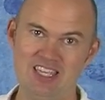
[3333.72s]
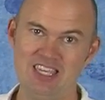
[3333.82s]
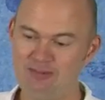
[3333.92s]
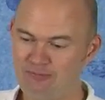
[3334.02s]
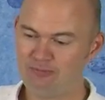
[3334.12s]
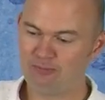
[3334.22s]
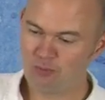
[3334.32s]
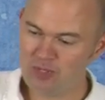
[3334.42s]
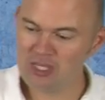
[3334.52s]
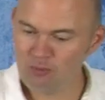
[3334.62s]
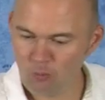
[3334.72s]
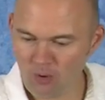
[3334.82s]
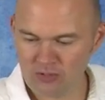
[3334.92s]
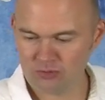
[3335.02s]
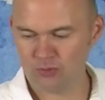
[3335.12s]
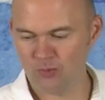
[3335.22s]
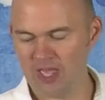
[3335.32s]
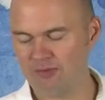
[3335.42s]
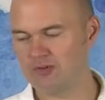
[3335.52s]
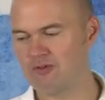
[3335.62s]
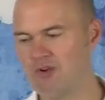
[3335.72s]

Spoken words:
If we want to have the